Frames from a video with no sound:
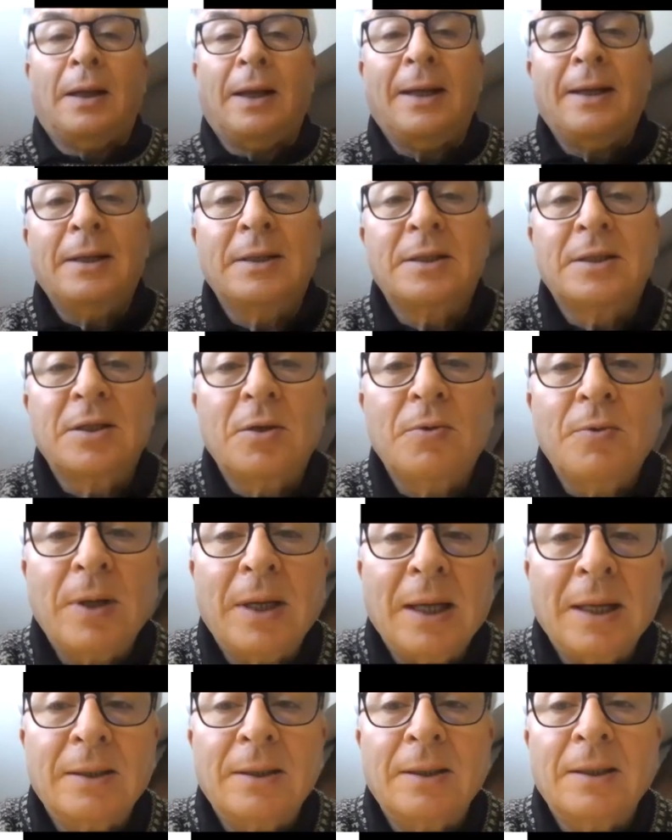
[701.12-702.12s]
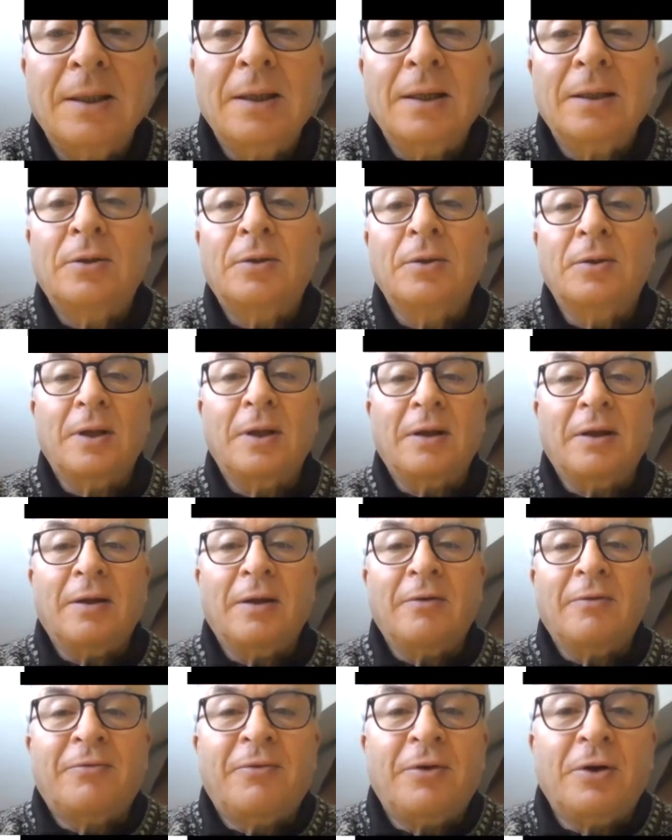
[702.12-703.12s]
And so we get to the
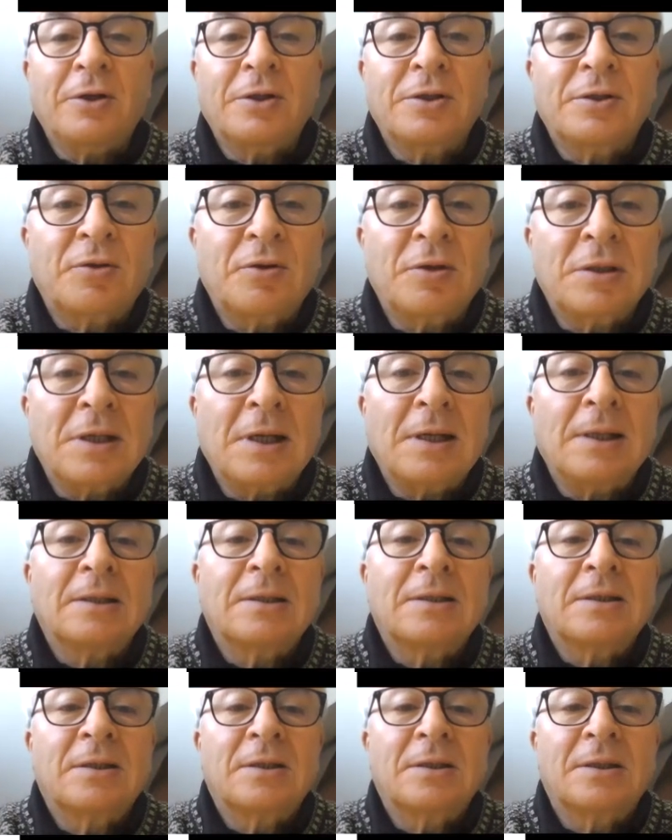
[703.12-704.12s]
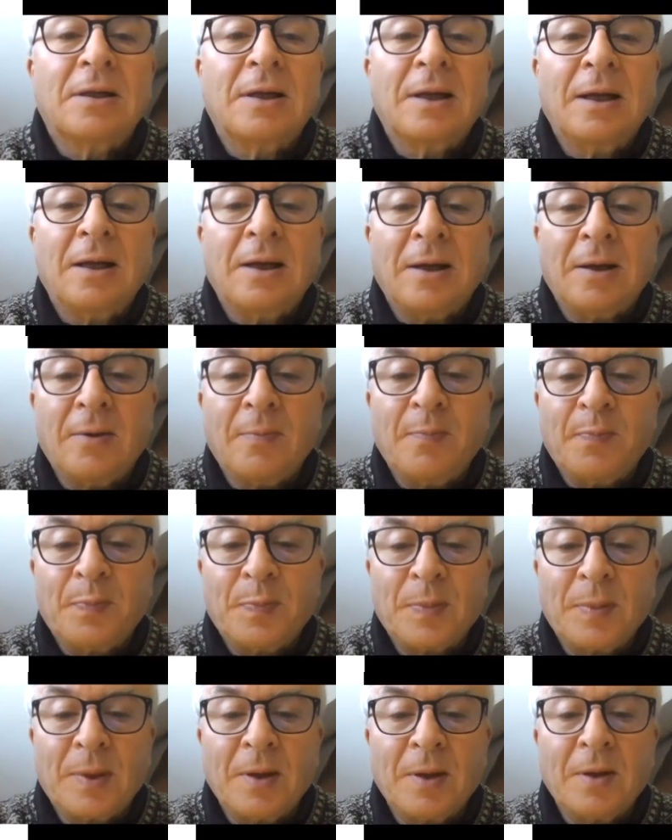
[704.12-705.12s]
first results
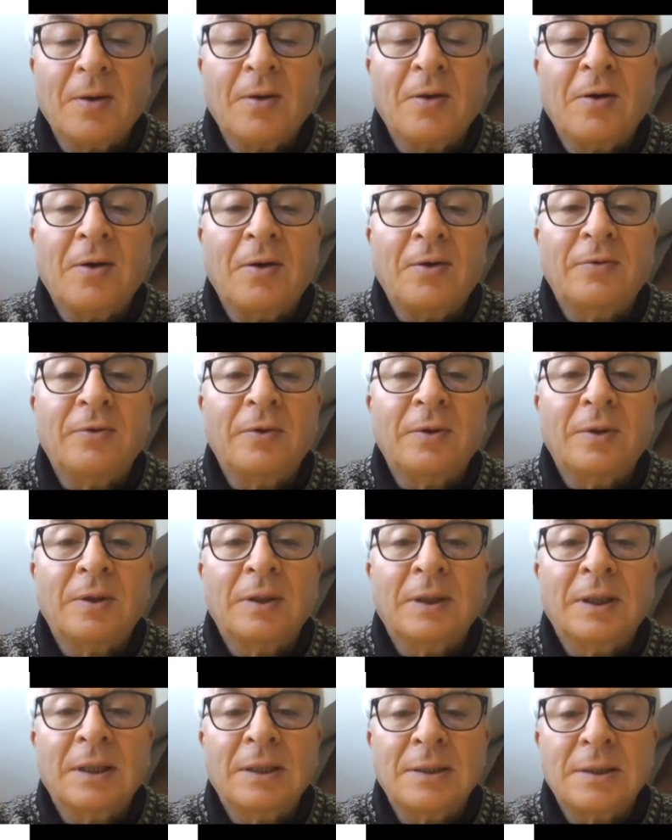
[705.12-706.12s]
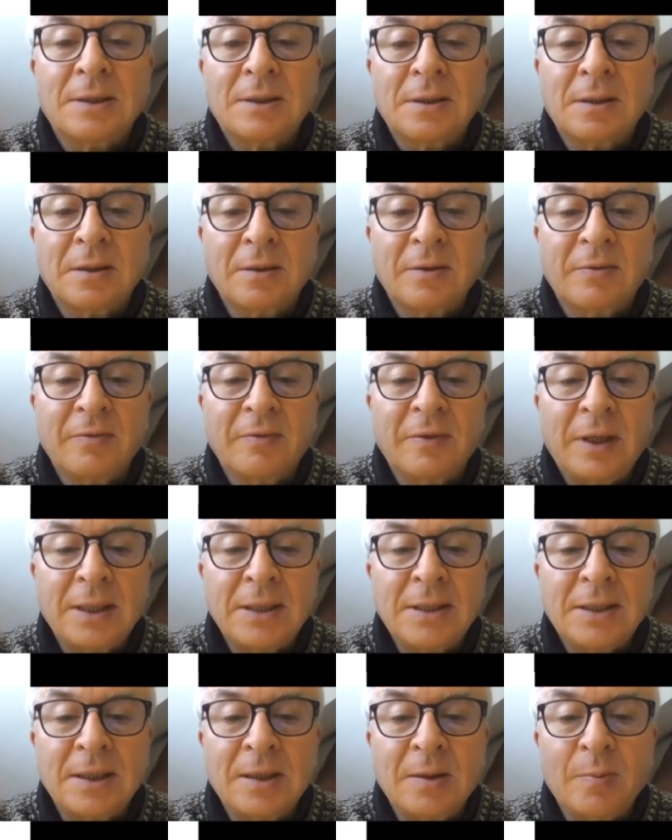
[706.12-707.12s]
of this
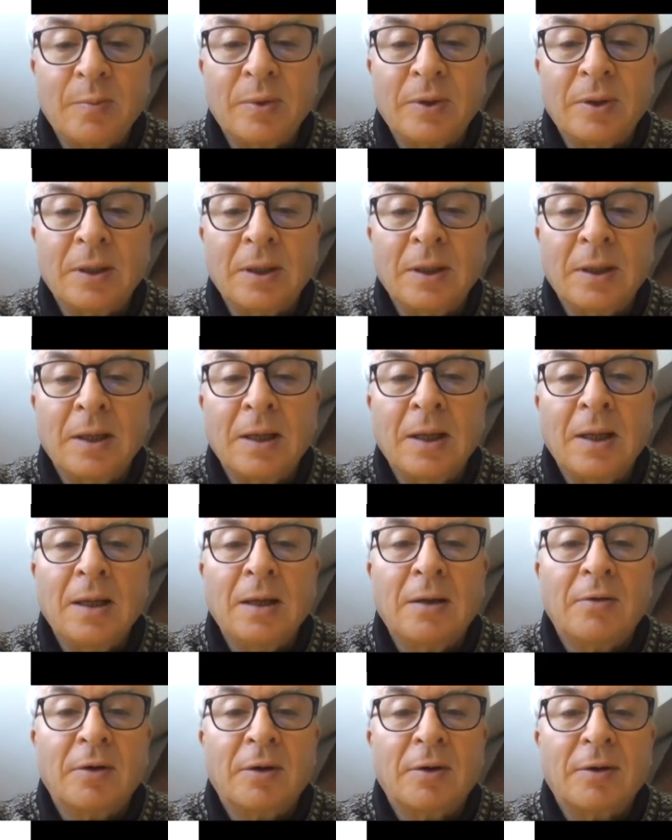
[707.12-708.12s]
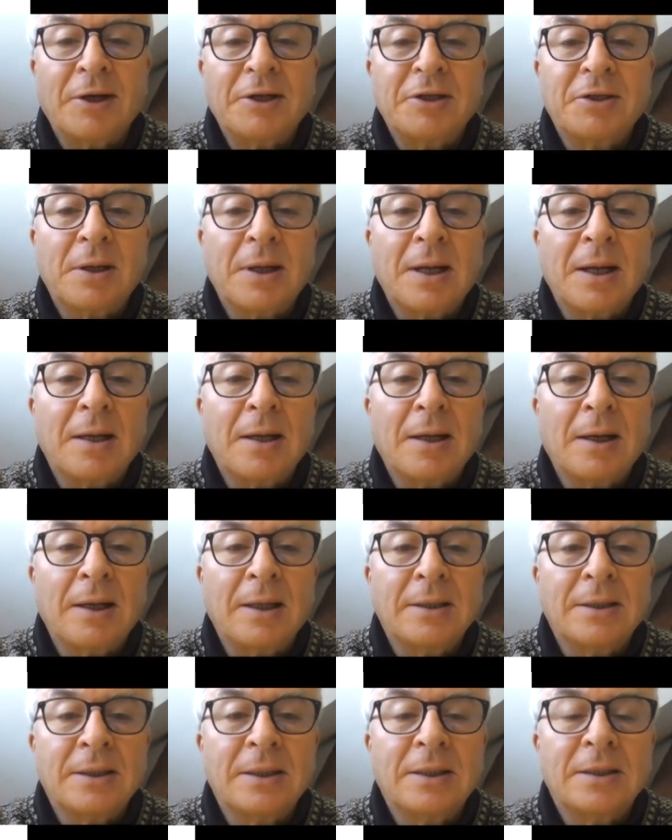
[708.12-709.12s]
very simple regression
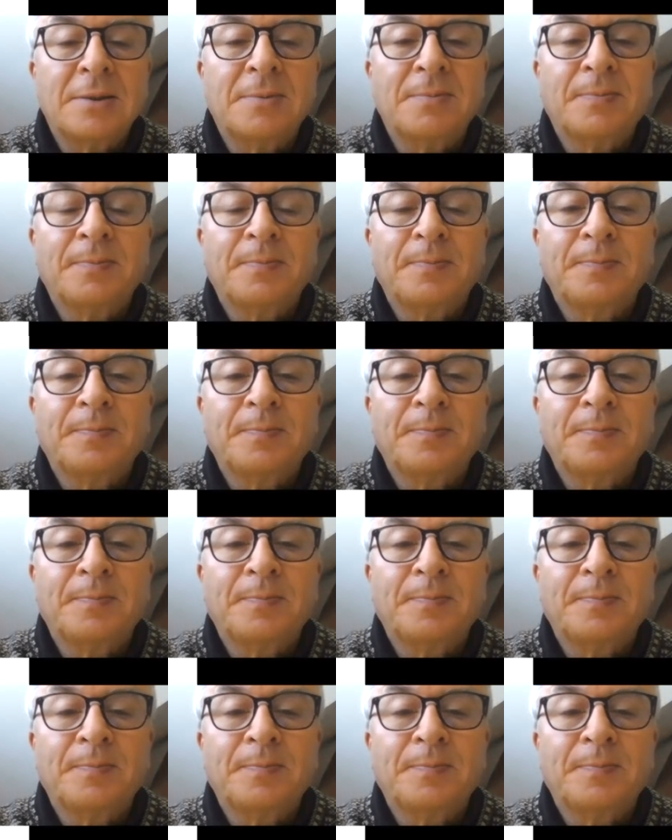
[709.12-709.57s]
analysis.